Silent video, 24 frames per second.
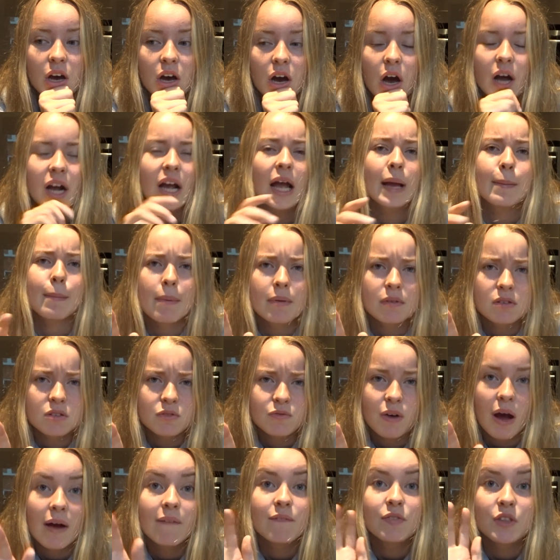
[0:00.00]
Okay, moves
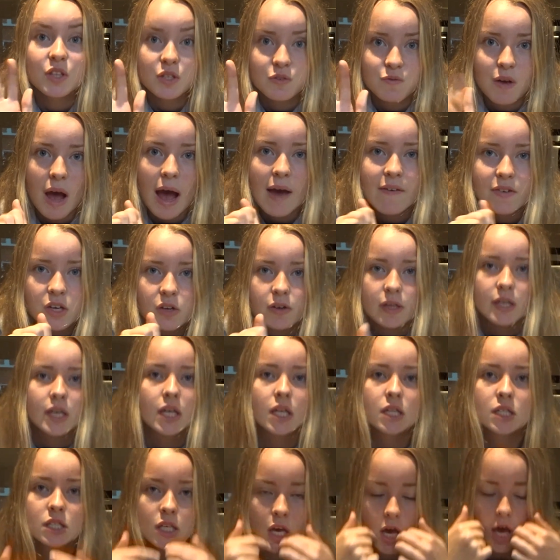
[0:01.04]
back, there's 5
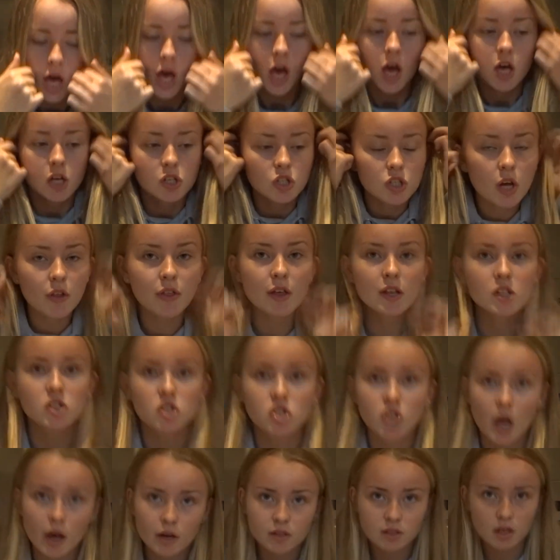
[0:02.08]
ingredients. So they're
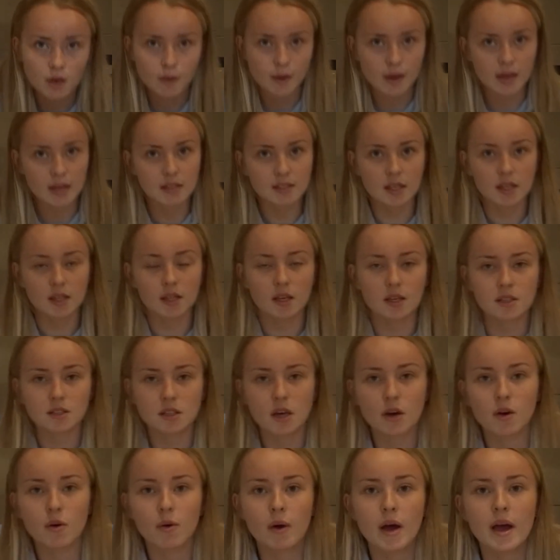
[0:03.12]
so easy and they're
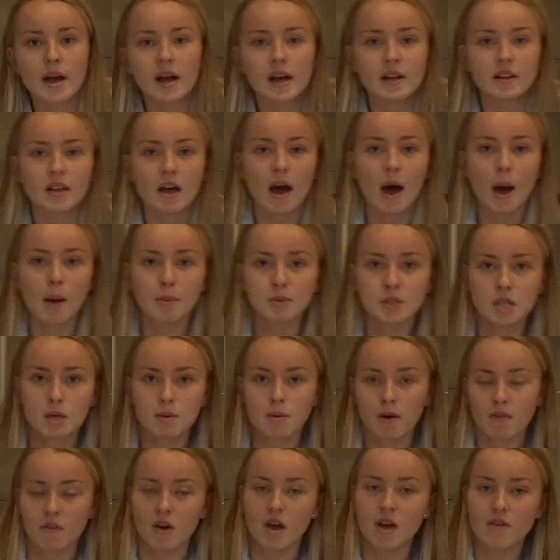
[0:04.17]
so quick and they're
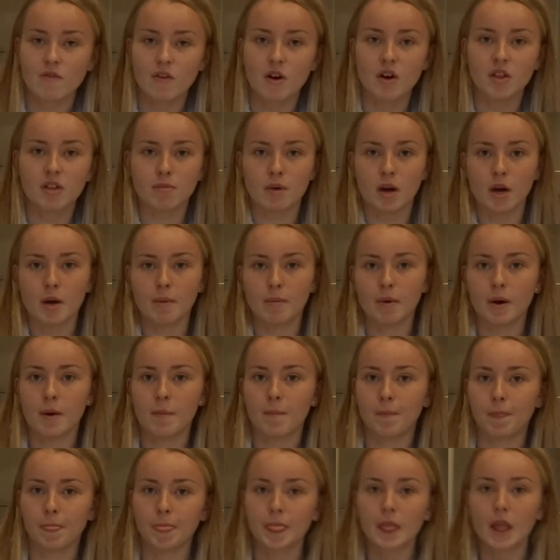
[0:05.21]
absolutely my favourite at the
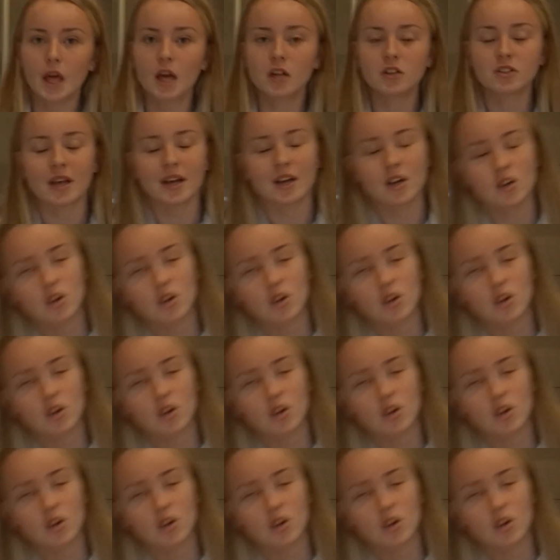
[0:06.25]
moment. It's like a